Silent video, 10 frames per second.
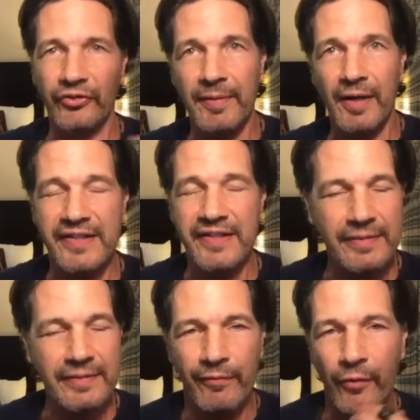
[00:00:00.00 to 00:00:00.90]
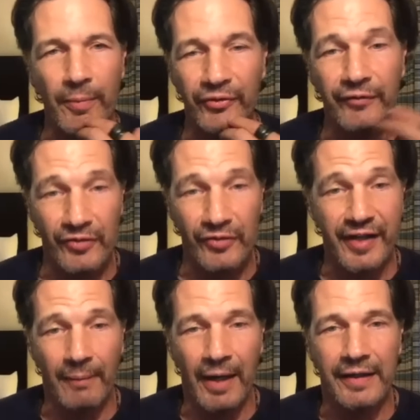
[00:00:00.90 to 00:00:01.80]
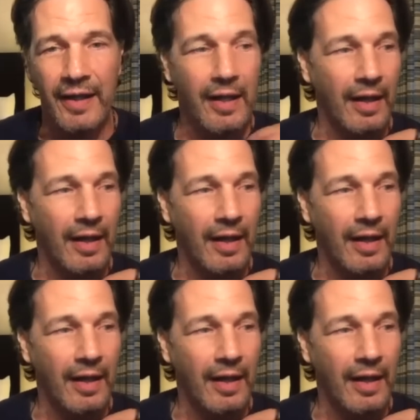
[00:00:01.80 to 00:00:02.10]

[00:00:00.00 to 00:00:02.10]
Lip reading: I'd been on sets before, but it was the first time I